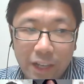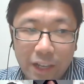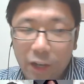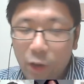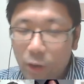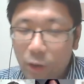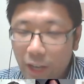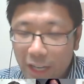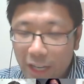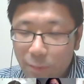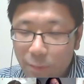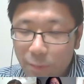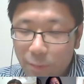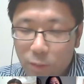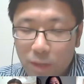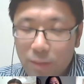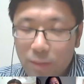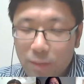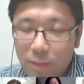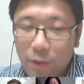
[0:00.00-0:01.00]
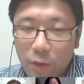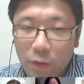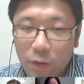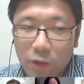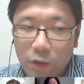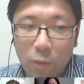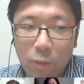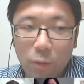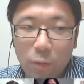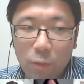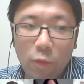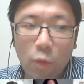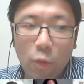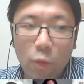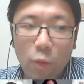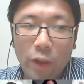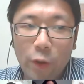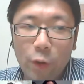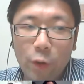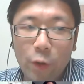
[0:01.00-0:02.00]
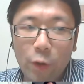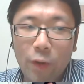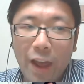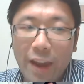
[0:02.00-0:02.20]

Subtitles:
like most people, when you